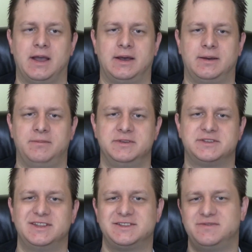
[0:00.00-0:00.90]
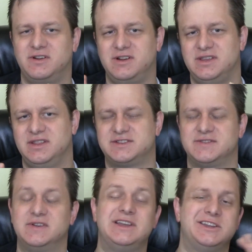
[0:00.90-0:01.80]
So it's a very
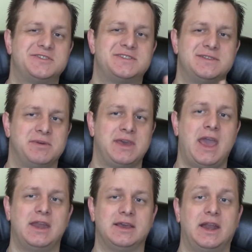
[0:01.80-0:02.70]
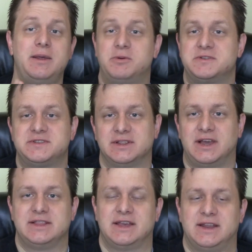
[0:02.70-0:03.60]
interesting mechanic, and I personally
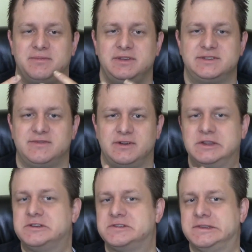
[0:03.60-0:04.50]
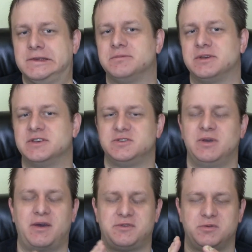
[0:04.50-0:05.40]
like that. It makes it very interesting because
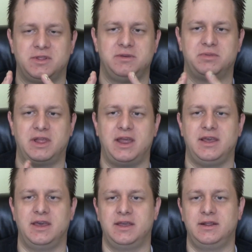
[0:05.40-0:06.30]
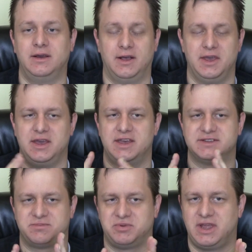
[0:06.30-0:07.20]
you have to really plan ahead
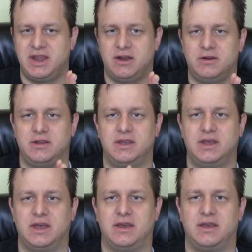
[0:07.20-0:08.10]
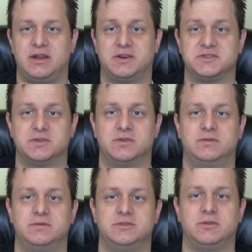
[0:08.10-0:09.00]
as a player, and
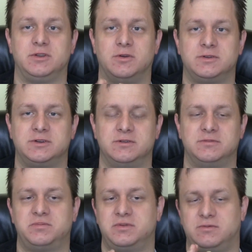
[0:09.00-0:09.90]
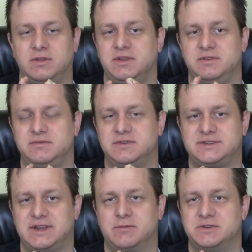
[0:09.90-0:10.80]
also during your turn really
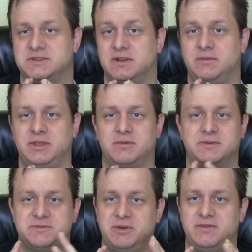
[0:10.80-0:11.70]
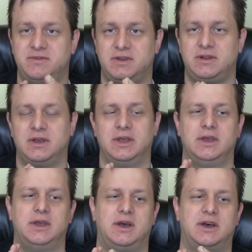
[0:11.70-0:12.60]
decide what's going to be the most benefit,
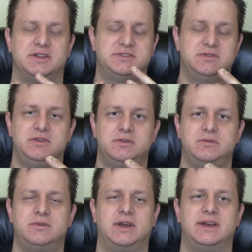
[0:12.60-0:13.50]
to you